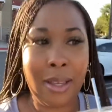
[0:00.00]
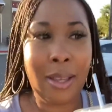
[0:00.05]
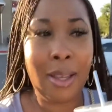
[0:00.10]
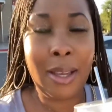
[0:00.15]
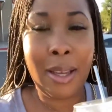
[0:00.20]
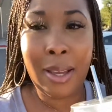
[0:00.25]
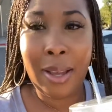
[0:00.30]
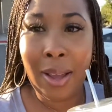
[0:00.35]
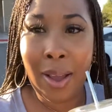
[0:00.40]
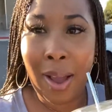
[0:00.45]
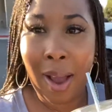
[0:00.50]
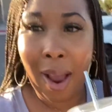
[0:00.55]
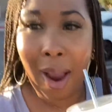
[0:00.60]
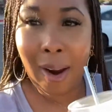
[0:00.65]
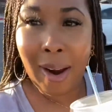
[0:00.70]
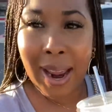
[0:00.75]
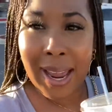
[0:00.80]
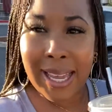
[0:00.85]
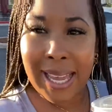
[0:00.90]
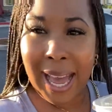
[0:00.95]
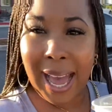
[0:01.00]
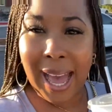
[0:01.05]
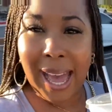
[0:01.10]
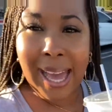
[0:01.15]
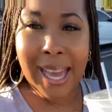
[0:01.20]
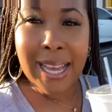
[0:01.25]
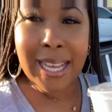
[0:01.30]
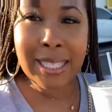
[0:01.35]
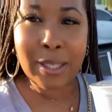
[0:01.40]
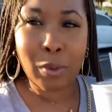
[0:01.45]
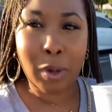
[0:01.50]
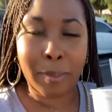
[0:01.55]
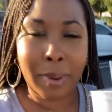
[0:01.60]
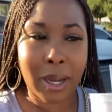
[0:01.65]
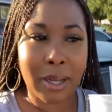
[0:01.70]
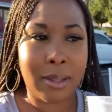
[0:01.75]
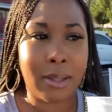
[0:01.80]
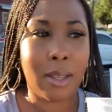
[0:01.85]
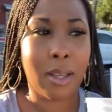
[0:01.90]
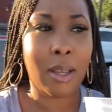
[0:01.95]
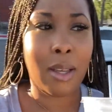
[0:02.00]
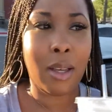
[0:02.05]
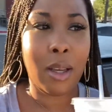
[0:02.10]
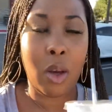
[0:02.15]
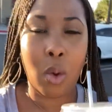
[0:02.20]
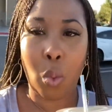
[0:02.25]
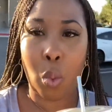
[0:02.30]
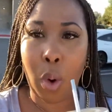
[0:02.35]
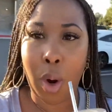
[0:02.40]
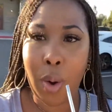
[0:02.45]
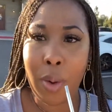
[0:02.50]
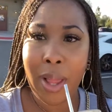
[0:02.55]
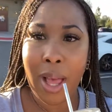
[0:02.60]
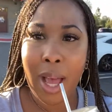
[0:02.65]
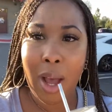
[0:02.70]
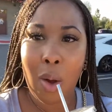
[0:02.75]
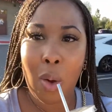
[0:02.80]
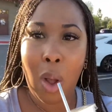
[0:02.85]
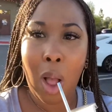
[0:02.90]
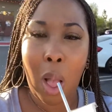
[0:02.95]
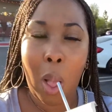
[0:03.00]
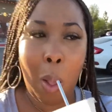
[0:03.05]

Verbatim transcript: Oh, All right, guys, we're about to roll out.